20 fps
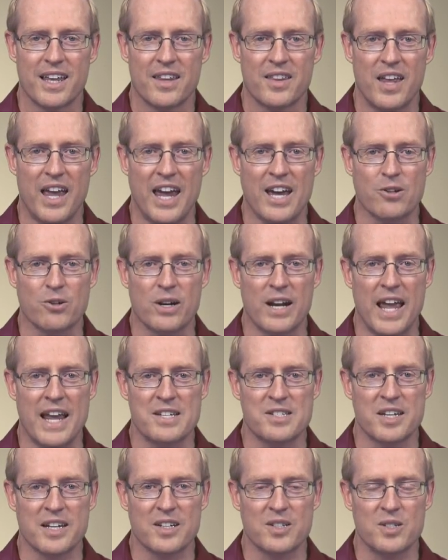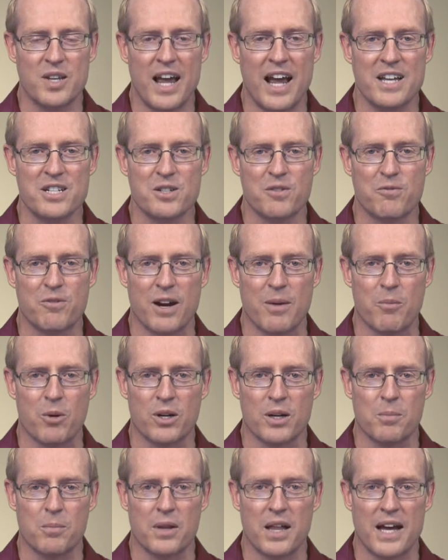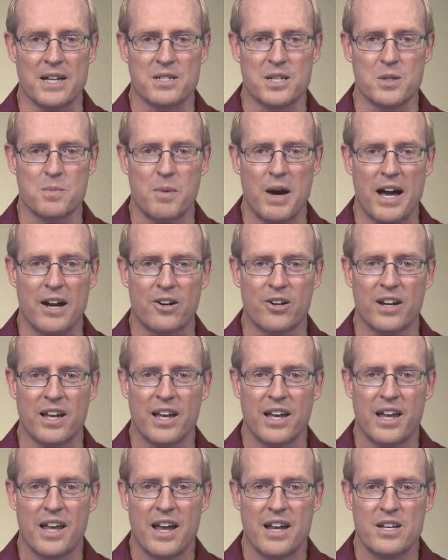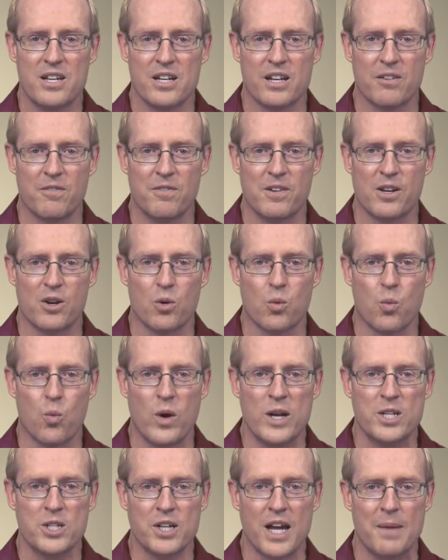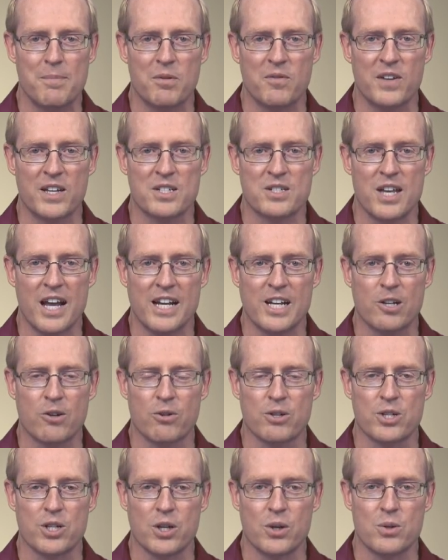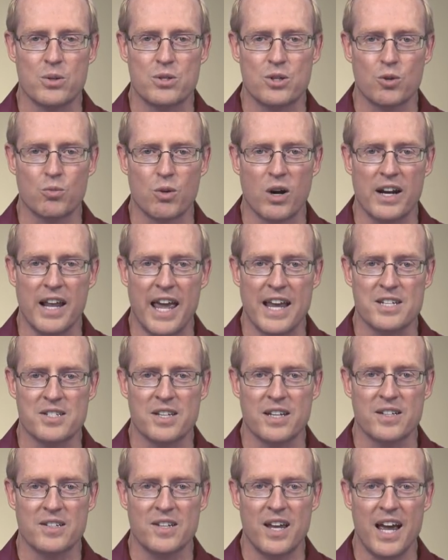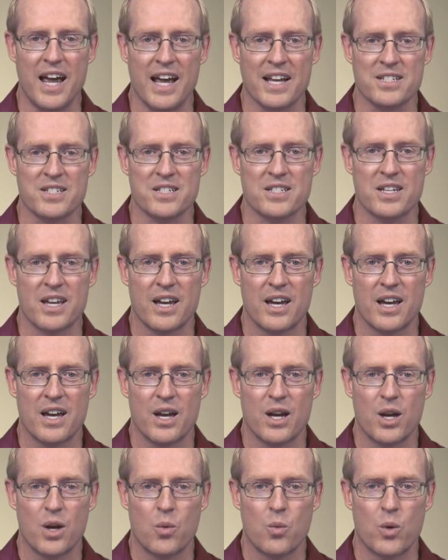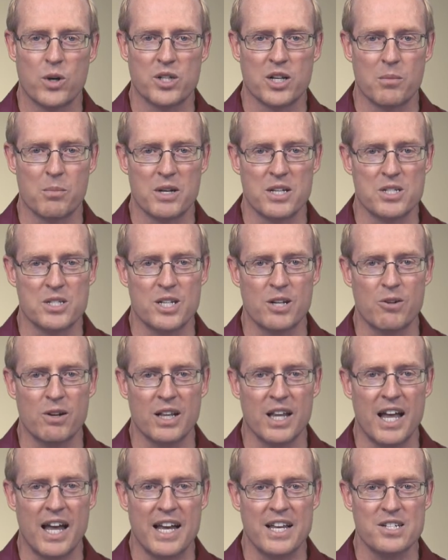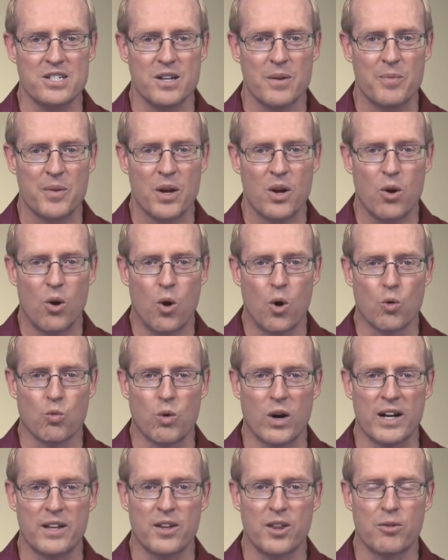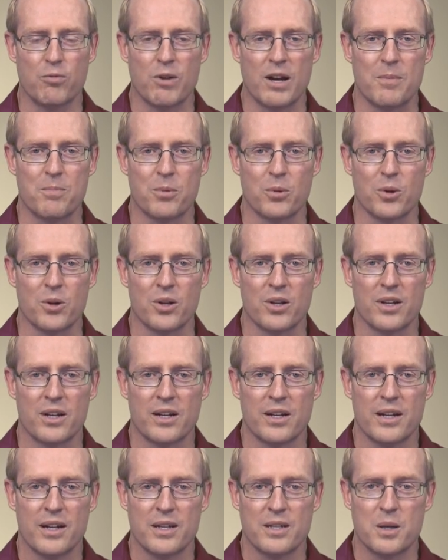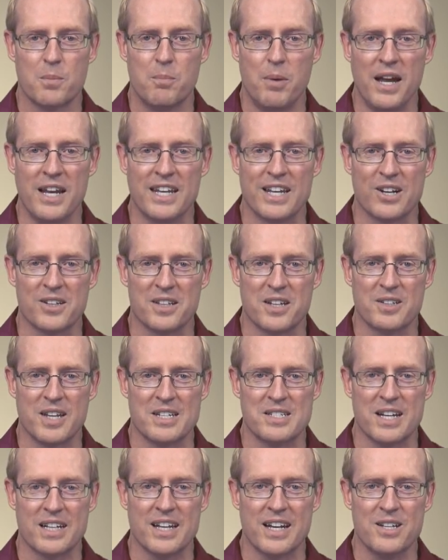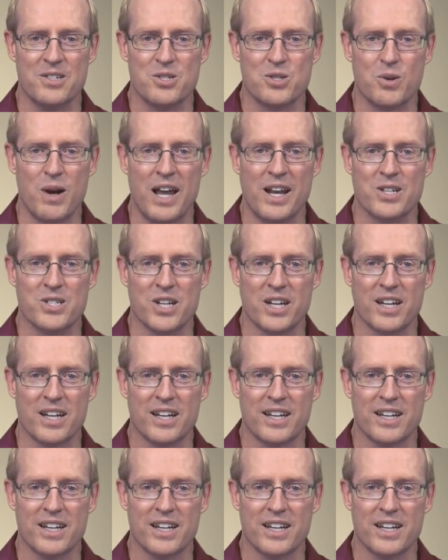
The Android Async Task Framework applies this pattern to configure which type of executor is used to run async tasks, which can be serialized or run in the thread pool, depending on the designated strategy,